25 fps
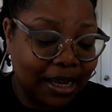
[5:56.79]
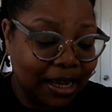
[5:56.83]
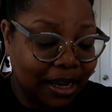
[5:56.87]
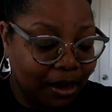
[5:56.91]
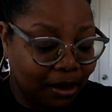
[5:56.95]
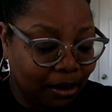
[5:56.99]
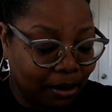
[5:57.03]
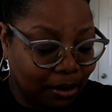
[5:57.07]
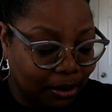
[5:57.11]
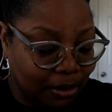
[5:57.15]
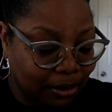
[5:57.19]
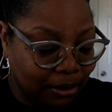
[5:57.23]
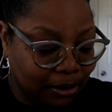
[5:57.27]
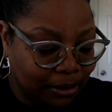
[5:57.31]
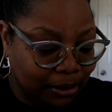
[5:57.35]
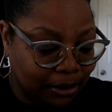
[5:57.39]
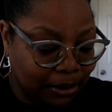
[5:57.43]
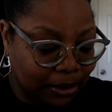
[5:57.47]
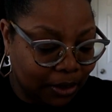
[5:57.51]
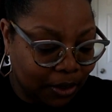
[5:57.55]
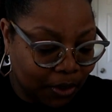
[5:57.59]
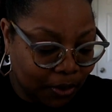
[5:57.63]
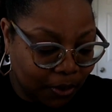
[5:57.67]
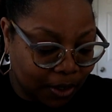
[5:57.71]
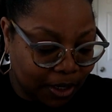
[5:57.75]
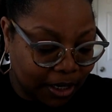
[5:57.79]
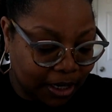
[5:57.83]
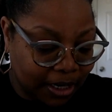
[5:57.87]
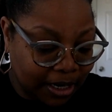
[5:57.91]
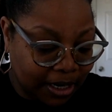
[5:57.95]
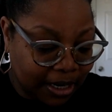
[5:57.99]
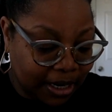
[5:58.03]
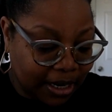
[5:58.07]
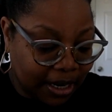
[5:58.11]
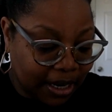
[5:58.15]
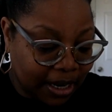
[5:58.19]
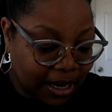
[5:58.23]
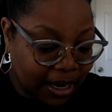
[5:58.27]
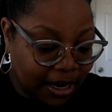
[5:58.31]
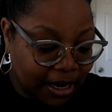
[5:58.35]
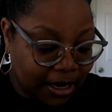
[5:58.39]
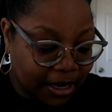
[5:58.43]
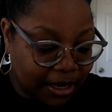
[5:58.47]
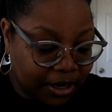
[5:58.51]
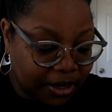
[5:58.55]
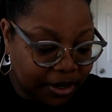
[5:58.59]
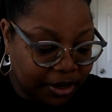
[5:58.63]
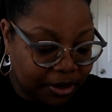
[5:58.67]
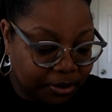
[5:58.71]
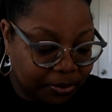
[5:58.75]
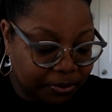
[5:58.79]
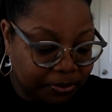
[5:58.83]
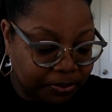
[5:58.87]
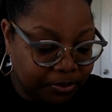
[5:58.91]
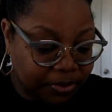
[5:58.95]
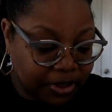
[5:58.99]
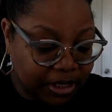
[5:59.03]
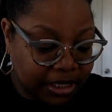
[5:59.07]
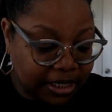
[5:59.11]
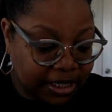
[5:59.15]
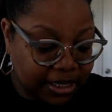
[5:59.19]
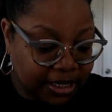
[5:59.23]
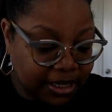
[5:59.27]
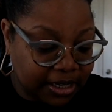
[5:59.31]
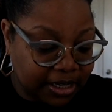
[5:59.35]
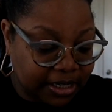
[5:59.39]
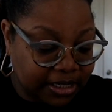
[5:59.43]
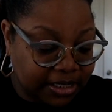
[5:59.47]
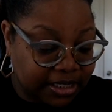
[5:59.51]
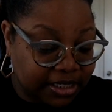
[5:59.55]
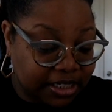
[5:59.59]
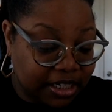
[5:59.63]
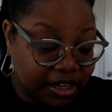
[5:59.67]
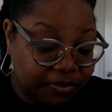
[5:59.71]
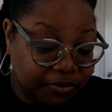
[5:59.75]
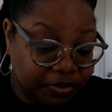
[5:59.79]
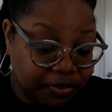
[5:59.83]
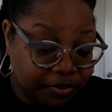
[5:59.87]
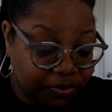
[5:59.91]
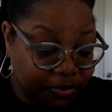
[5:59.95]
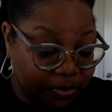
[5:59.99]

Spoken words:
Oh, Lord. It's different